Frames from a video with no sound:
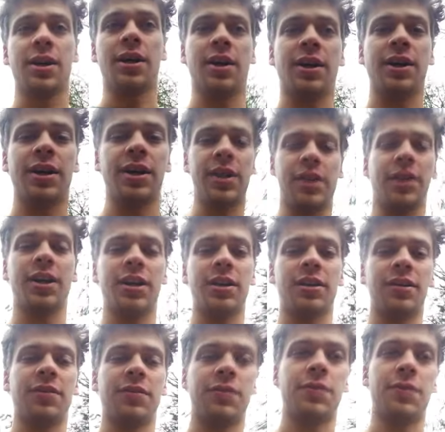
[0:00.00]
I
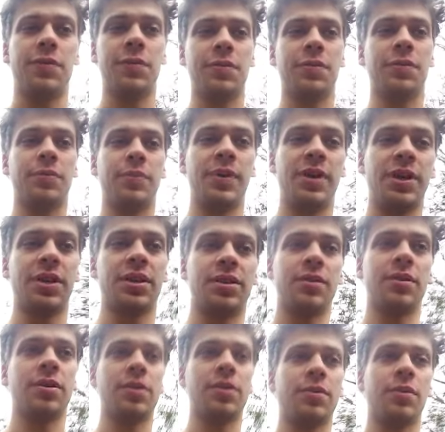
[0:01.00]
have been,
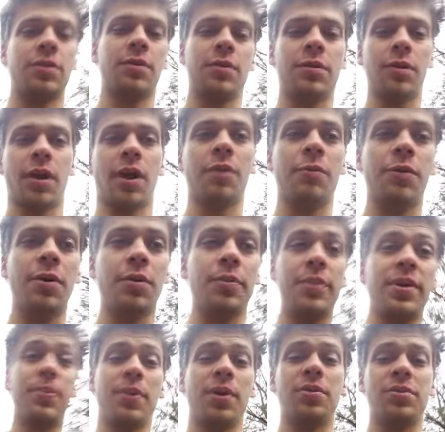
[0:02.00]
I will
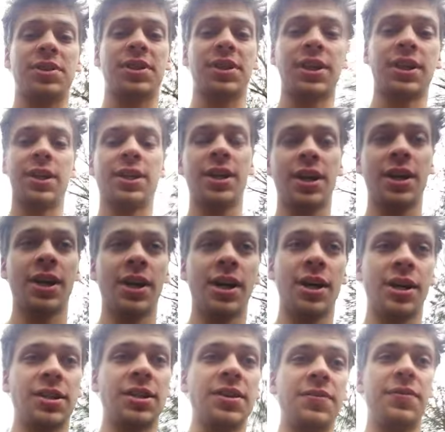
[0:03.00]
be posting
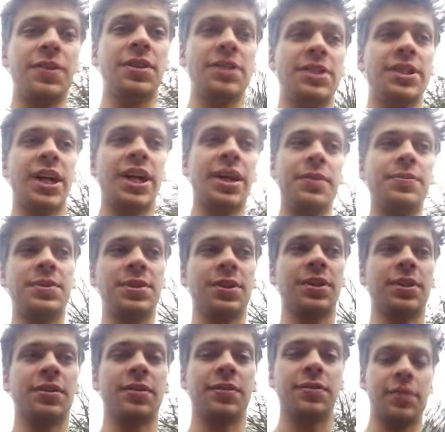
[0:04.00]
different types
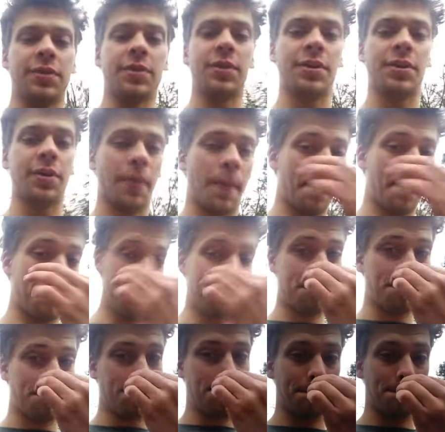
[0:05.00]
of
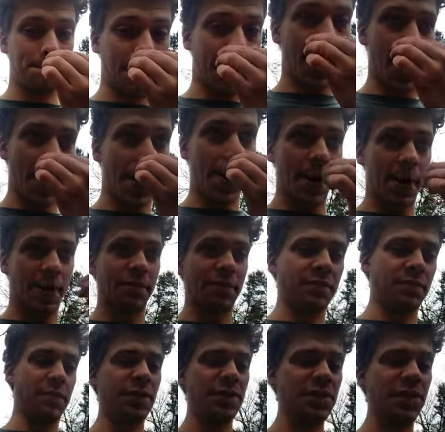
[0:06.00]
uh,
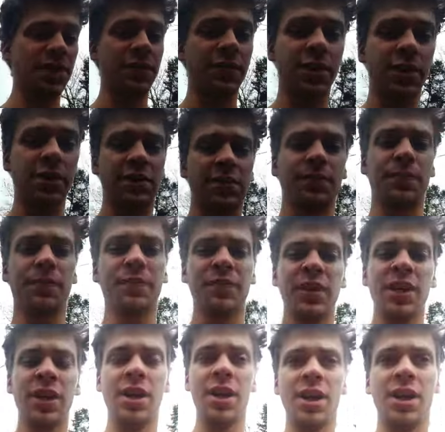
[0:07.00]
music videos.
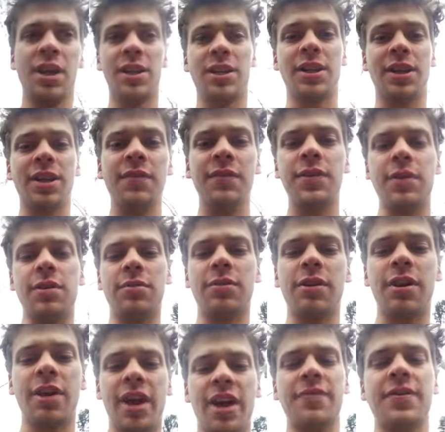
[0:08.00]
None of you will
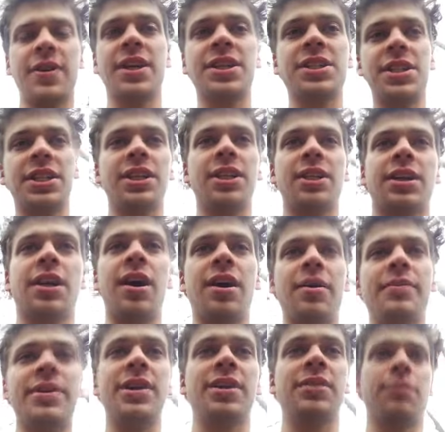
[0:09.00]
have actually
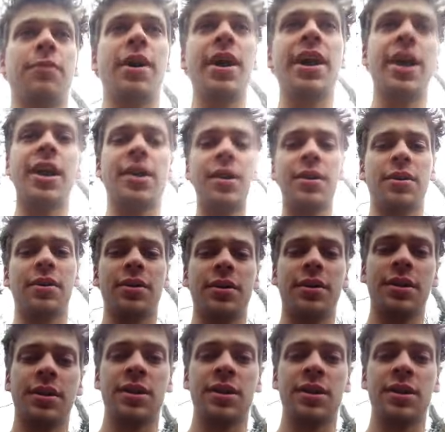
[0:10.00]
comment where